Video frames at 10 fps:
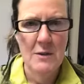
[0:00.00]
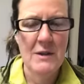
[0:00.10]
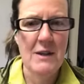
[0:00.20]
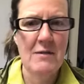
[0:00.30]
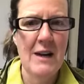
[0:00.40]

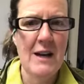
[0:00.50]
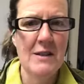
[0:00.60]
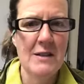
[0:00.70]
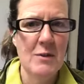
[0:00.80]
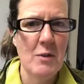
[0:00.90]
When in
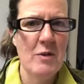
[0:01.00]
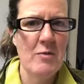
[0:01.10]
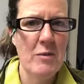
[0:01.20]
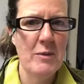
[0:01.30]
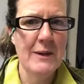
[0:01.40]
reality, what we've
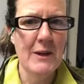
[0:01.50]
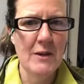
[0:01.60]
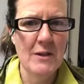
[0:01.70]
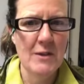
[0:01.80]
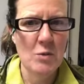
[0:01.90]
probably
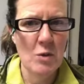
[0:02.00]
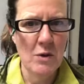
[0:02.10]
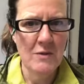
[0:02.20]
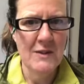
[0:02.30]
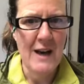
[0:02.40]
got is the
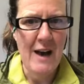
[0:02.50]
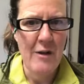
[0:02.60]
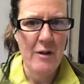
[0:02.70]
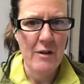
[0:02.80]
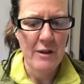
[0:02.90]
wall of
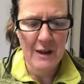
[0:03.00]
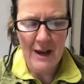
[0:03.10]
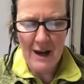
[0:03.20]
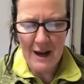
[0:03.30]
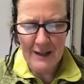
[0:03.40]
death, the
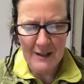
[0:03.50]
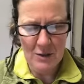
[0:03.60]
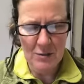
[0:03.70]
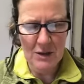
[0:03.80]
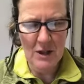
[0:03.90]
cat hiding
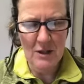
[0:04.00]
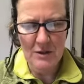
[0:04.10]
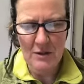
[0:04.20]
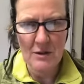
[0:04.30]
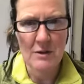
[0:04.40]
up the
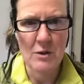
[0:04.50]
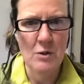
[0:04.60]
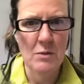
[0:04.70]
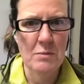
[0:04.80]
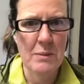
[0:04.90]
curtains
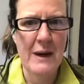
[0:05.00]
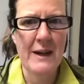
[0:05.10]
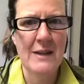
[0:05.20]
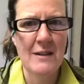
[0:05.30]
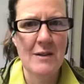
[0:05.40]
or
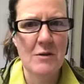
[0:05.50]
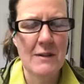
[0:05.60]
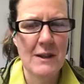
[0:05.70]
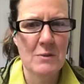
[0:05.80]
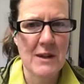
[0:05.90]
packing his little
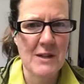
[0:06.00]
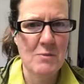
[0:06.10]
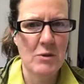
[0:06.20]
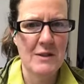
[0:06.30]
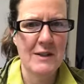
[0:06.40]
red and white
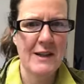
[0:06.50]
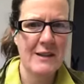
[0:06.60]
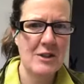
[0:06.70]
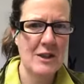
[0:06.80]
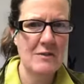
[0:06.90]
spotted
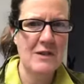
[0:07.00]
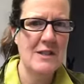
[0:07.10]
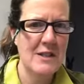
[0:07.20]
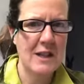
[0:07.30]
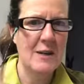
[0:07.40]
handkerchief and
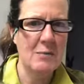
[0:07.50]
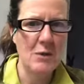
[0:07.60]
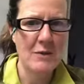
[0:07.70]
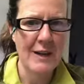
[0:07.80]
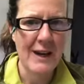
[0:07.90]
stick and
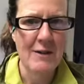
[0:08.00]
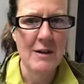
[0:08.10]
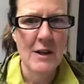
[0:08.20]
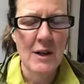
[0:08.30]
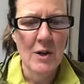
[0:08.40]
moving out,
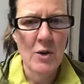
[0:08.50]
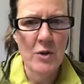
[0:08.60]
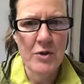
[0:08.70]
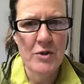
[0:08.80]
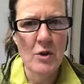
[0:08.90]

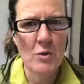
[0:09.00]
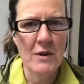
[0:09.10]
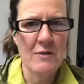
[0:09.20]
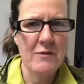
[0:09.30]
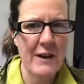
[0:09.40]
or the dog
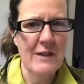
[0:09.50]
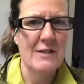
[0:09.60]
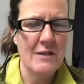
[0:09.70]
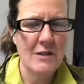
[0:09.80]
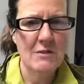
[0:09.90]
with
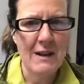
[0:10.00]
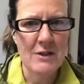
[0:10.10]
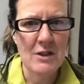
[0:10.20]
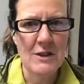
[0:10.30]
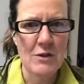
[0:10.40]
infected
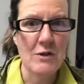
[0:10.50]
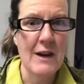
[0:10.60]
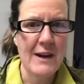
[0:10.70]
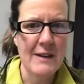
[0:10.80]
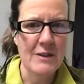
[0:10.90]
scratches or
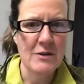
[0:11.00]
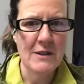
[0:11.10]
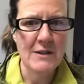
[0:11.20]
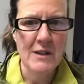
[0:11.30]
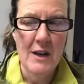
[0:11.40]
eye
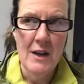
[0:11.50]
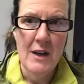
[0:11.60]
injuries.